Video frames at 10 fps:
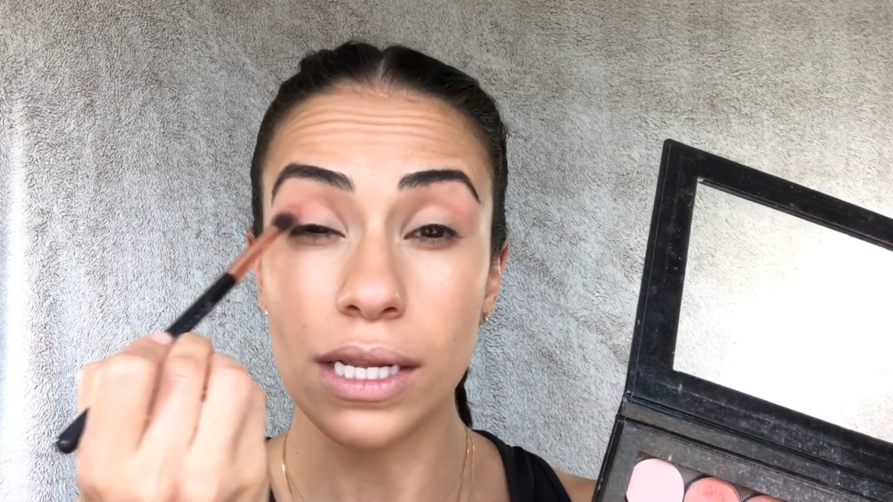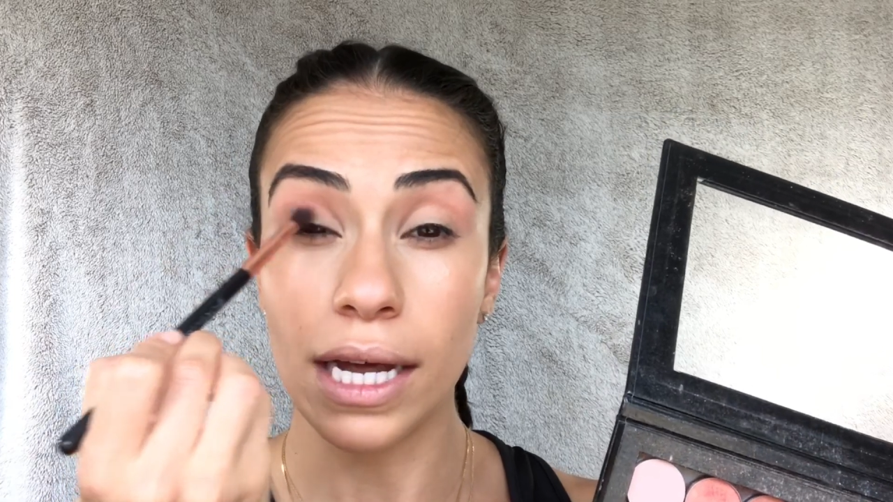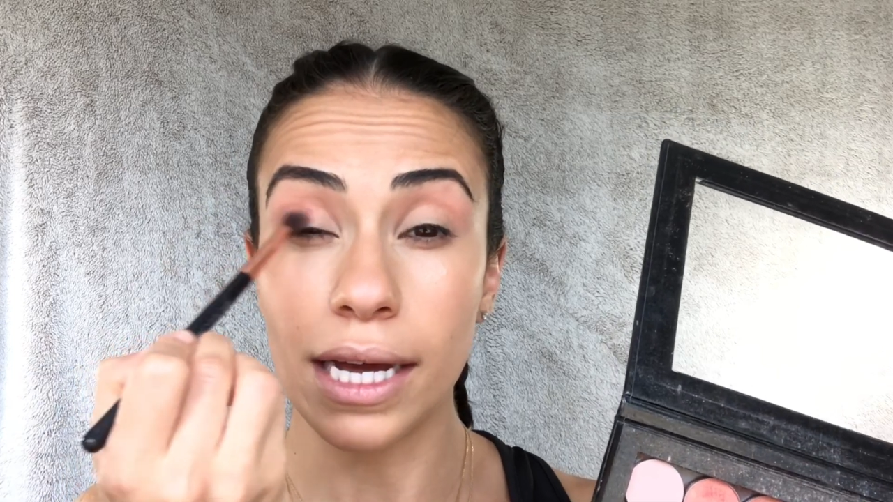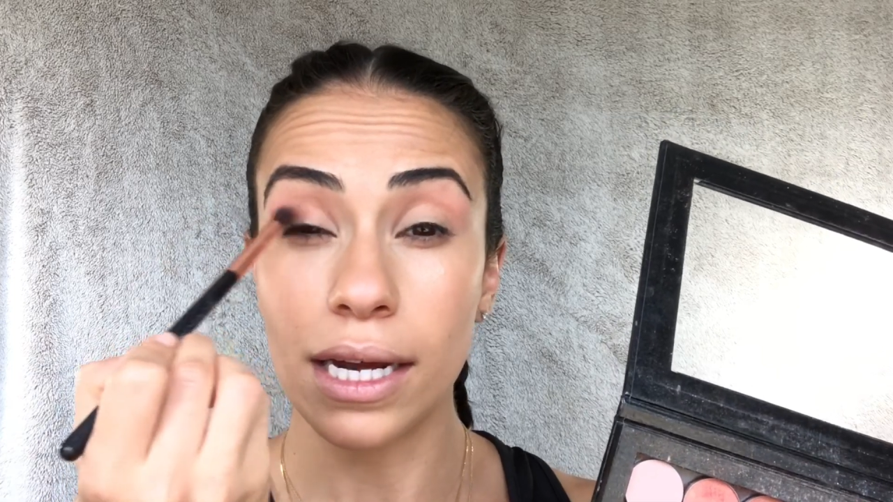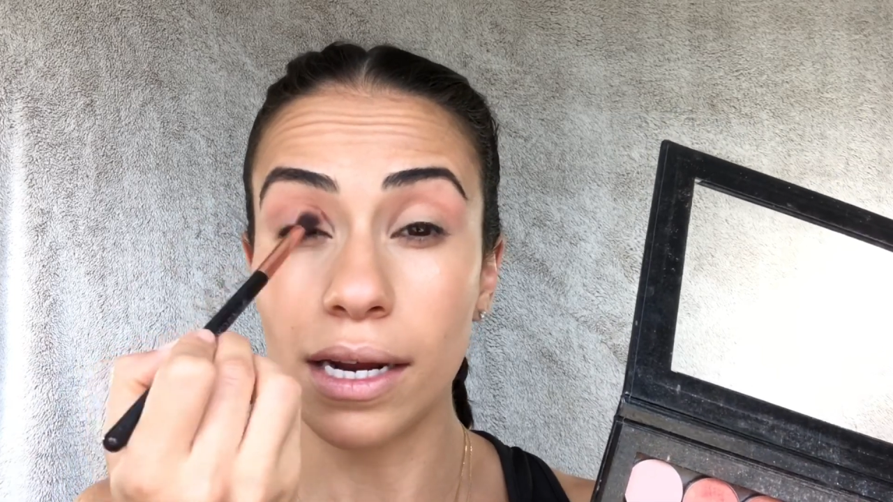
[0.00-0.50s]

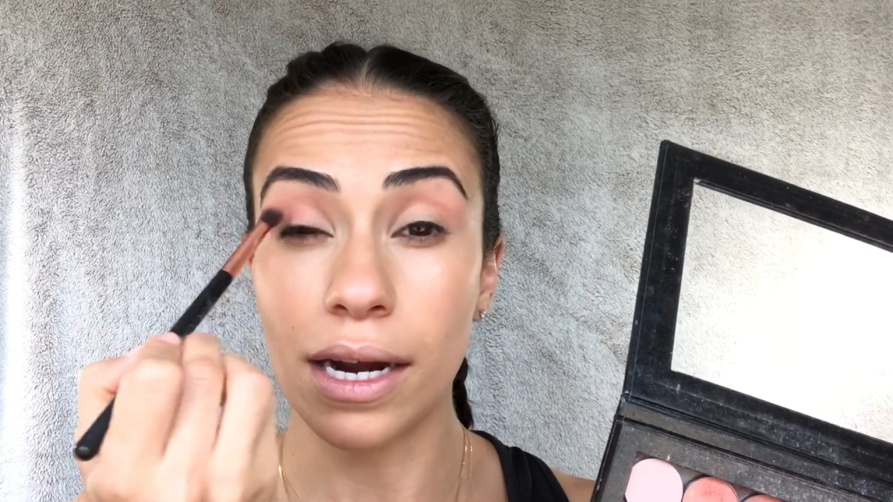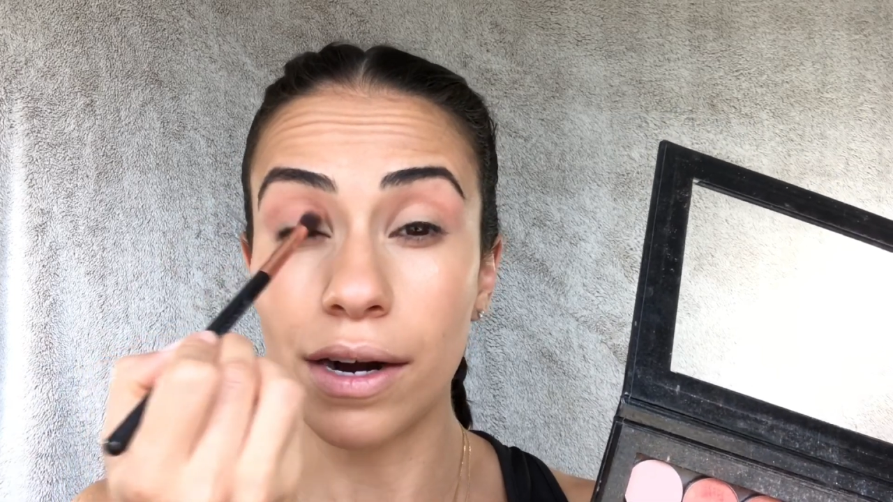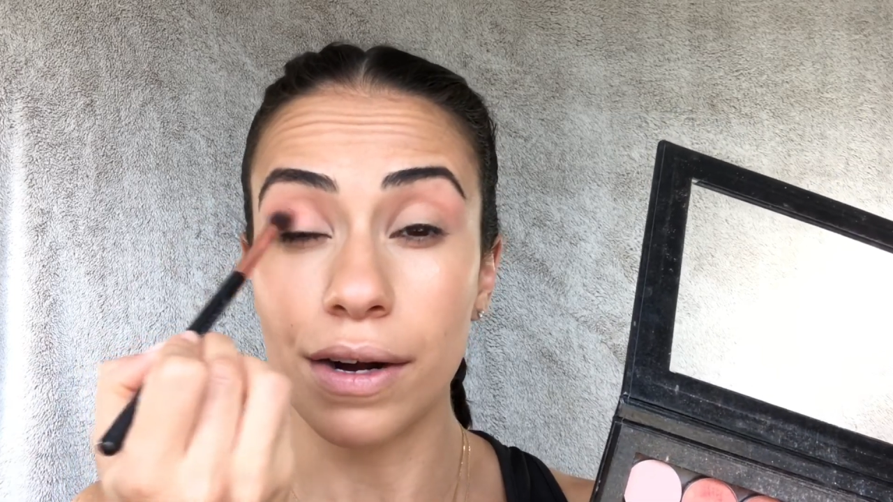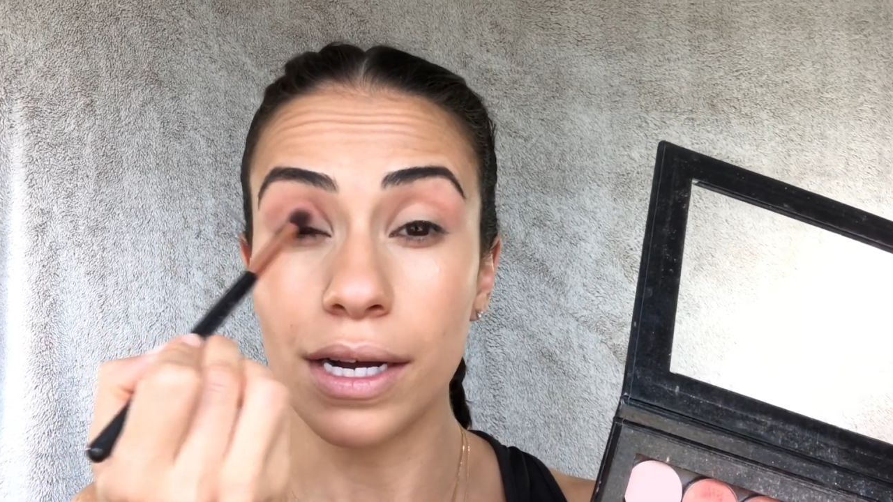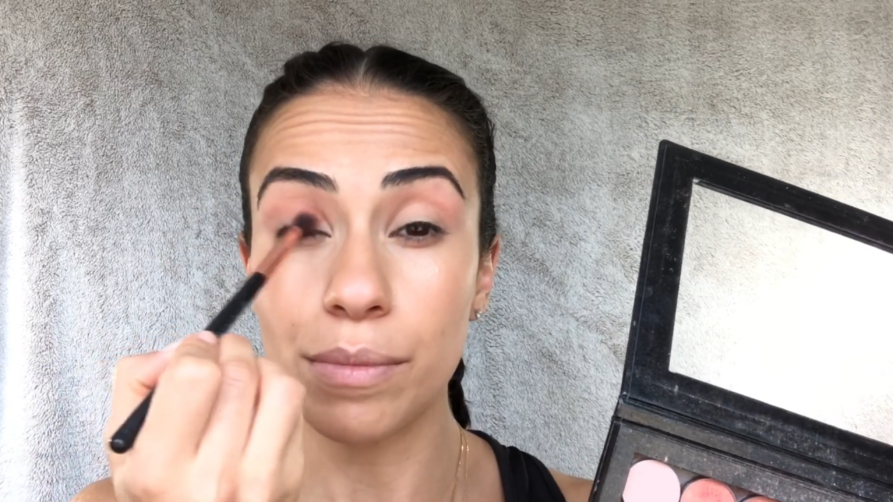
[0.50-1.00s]
light and
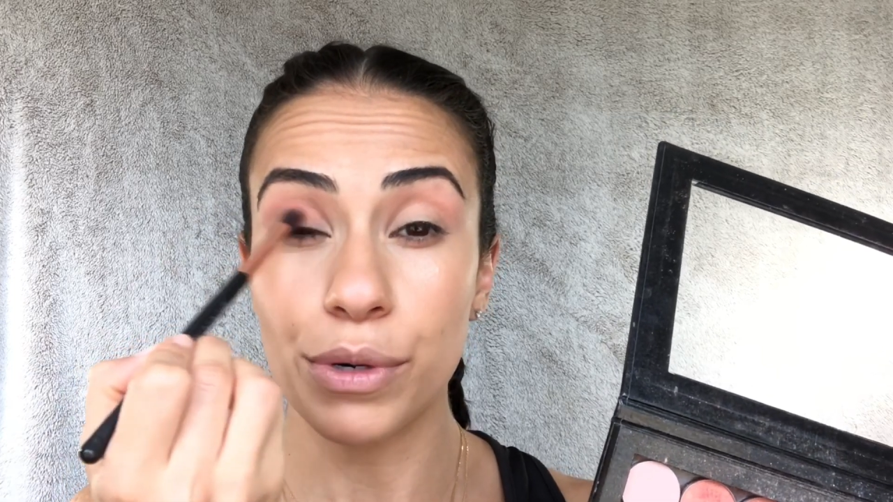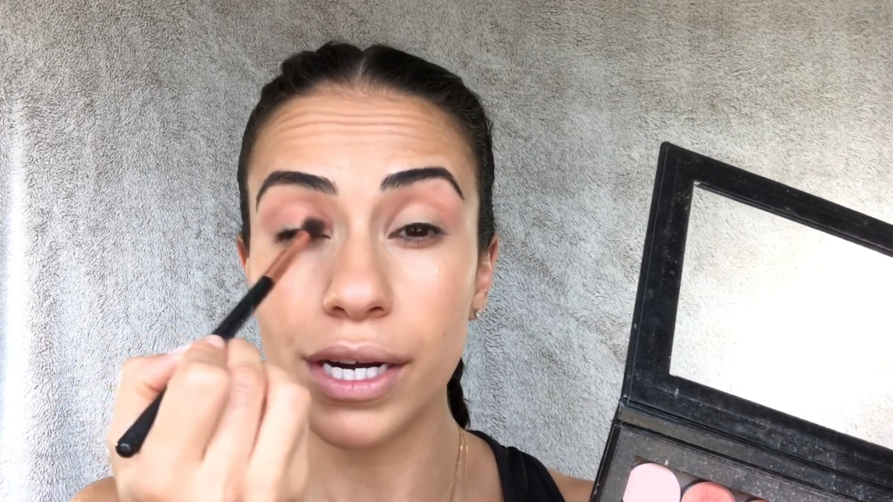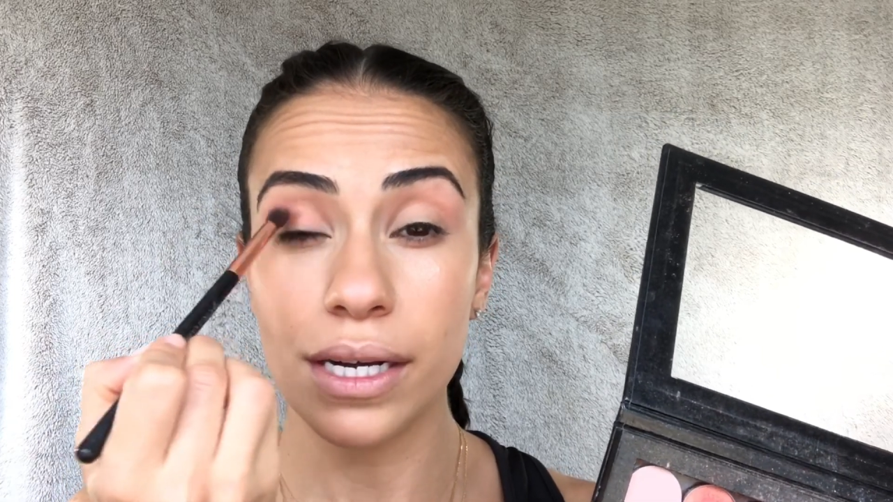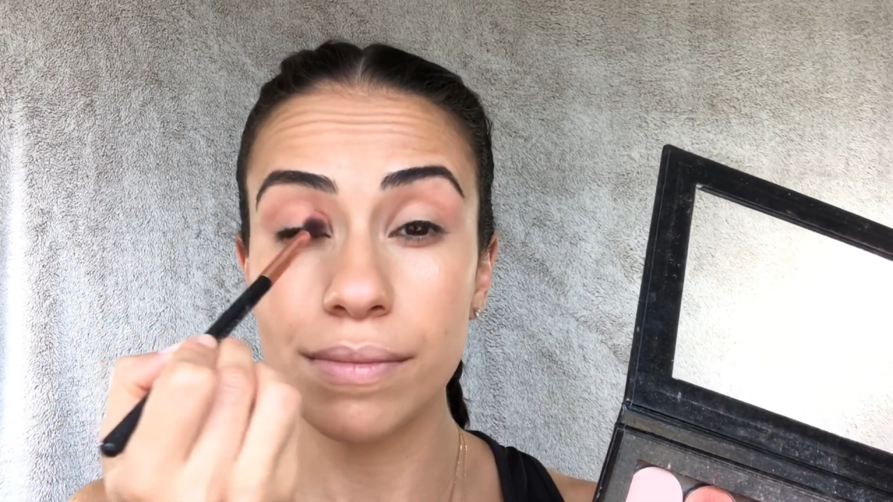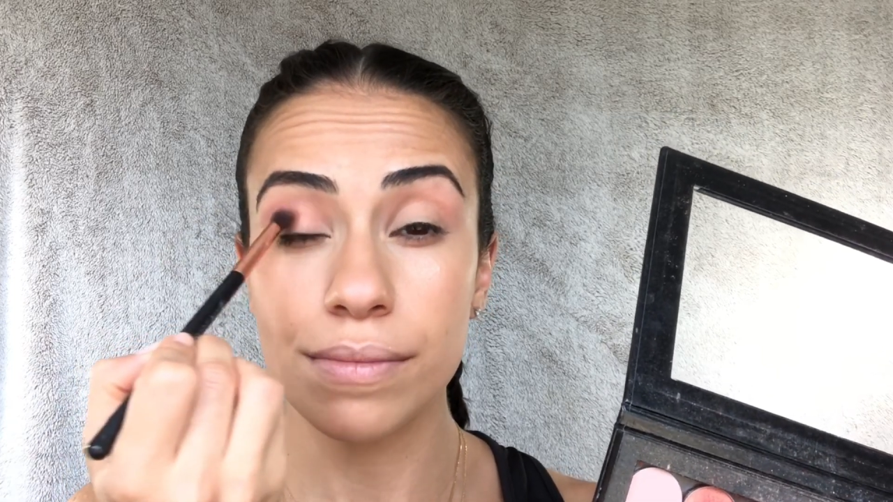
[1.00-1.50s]
airy and
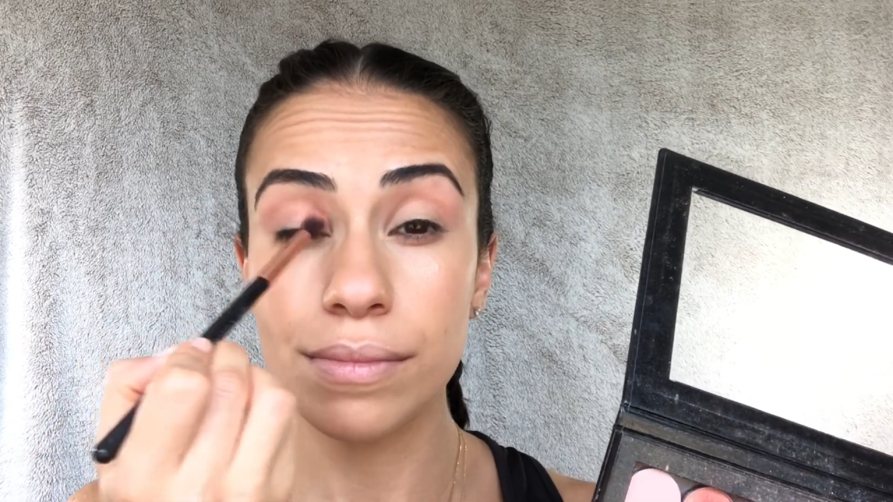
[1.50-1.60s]
pretty.